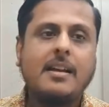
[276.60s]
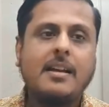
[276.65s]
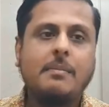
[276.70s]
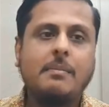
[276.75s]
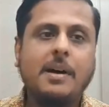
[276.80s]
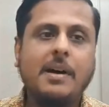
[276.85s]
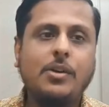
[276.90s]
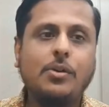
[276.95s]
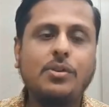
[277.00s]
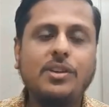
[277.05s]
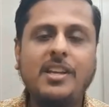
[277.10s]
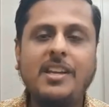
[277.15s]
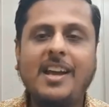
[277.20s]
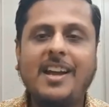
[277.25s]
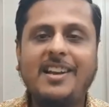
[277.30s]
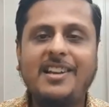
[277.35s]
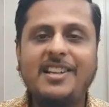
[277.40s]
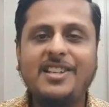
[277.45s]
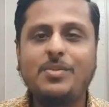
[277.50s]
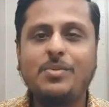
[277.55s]
but you need
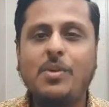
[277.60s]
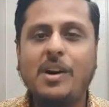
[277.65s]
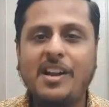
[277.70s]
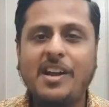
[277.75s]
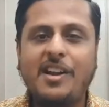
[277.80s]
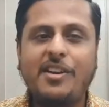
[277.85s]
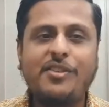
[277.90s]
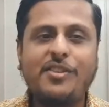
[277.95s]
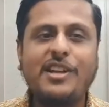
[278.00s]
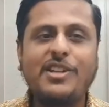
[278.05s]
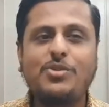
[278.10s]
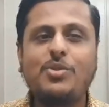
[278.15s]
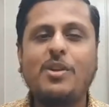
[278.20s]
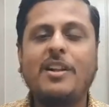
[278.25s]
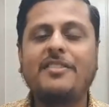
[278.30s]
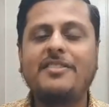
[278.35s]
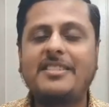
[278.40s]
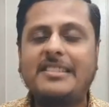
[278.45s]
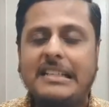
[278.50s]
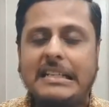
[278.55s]
at least
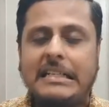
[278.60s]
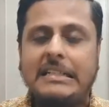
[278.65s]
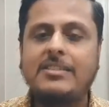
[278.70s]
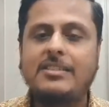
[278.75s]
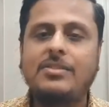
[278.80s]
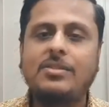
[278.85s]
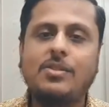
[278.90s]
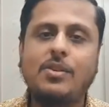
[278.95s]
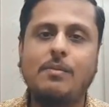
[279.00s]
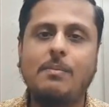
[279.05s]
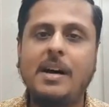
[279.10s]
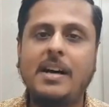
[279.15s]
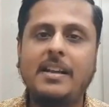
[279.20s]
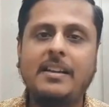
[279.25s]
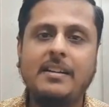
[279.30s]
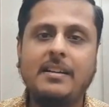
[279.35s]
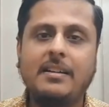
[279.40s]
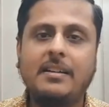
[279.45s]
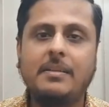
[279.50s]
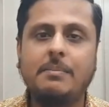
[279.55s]
112 seats to
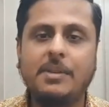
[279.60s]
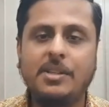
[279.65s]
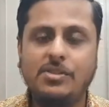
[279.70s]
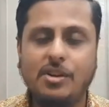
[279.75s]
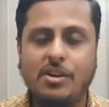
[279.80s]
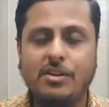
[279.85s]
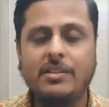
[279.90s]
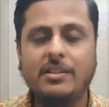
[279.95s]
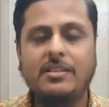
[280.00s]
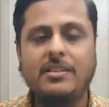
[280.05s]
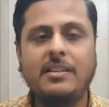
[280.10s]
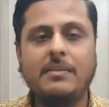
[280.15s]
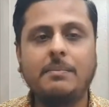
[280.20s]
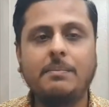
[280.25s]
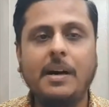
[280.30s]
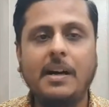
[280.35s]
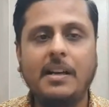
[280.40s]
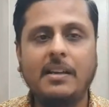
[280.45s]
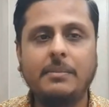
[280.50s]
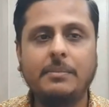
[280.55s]
command a majority in
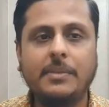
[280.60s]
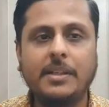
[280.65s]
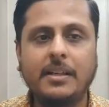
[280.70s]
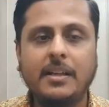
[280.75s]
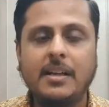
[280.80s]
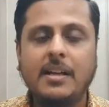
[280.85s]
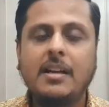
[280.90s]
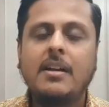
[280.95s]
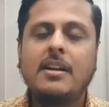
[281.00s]
parliament.